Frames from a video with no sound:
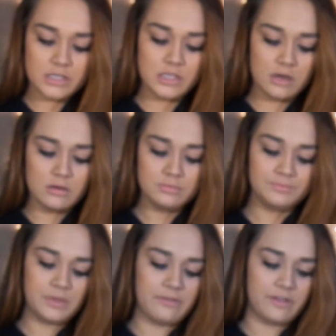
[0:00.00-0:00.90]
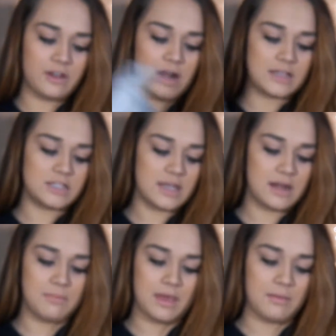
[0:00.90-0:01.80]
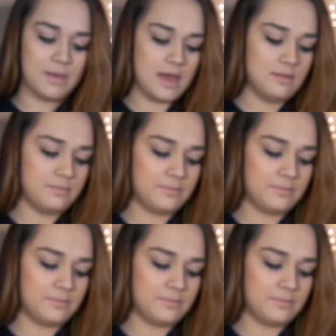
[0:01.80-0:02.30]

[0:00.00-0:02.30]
So I figured I should get a makeup bag.